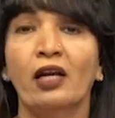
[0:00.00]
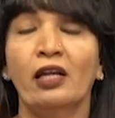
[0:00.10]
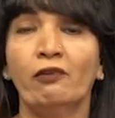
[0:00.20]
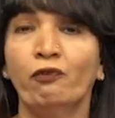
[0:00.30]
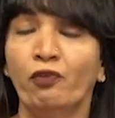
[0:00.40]

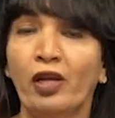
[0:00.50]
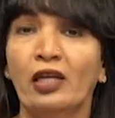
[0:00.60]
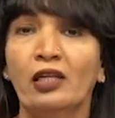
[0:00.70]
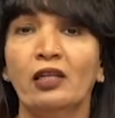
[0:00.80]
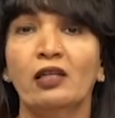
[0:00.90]
it
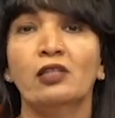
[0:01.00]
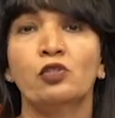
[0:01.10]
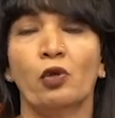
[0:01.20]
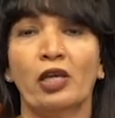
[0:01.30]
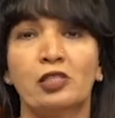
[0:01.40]
failed
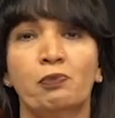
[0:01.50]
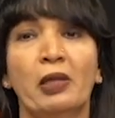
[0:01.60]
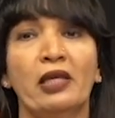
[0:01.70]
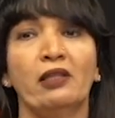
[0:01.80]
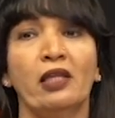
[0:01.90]
to
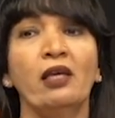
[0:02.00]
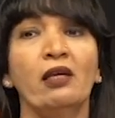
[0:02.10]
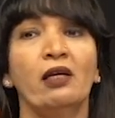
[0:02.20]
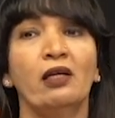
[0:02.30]
explain the